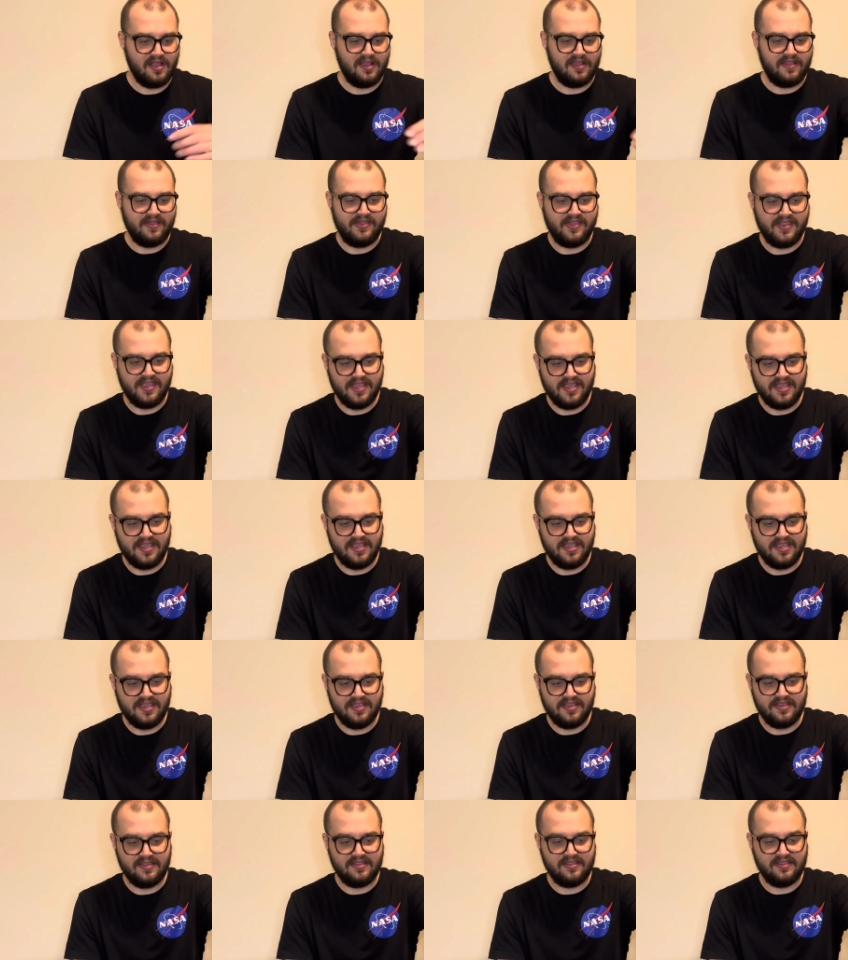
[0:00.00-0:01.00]

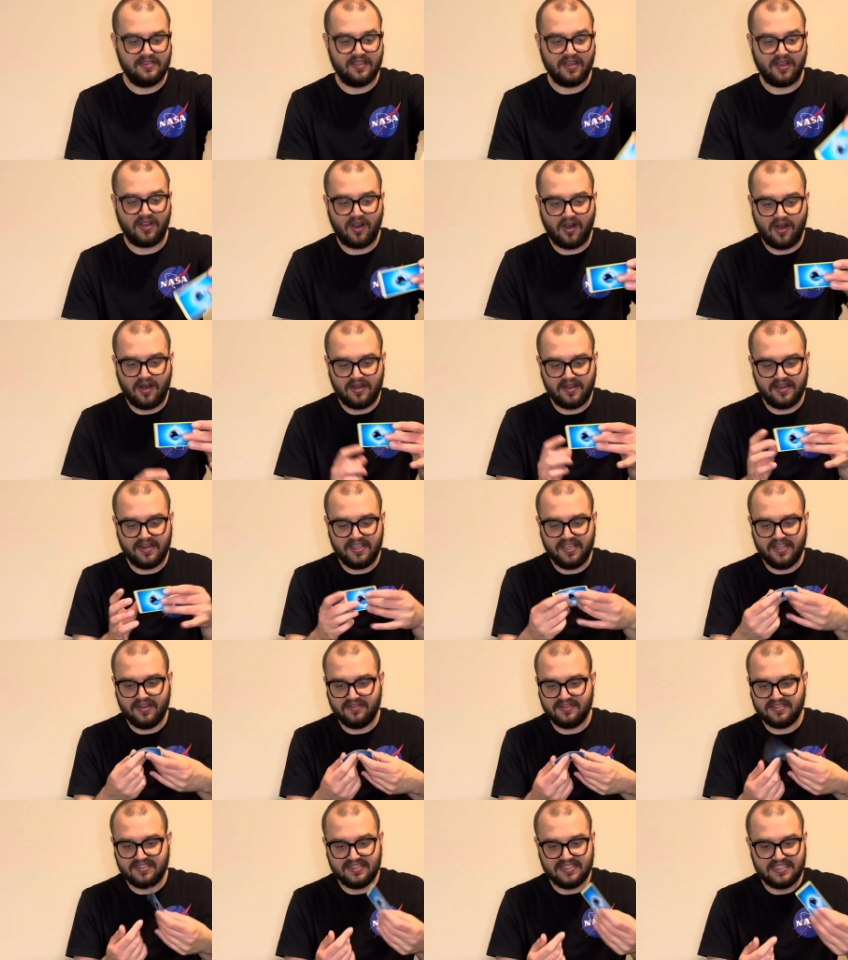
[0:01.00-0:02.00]
the the card
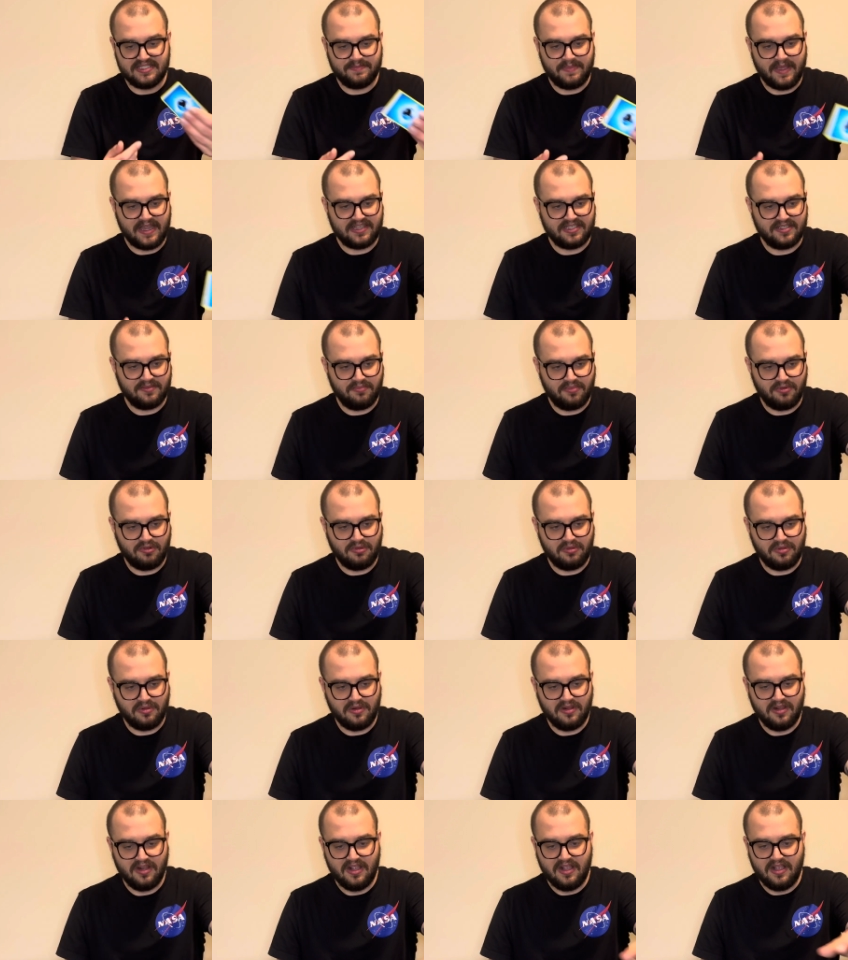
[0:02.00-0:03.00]
here is
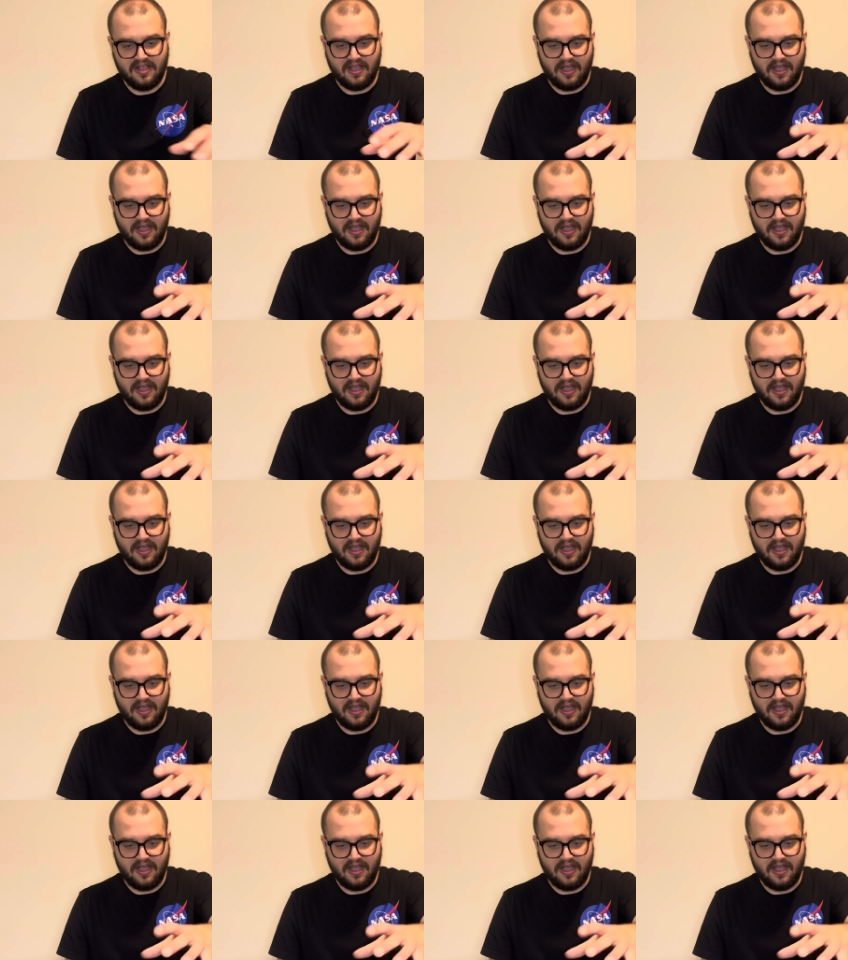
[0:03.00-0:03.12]
inspectable.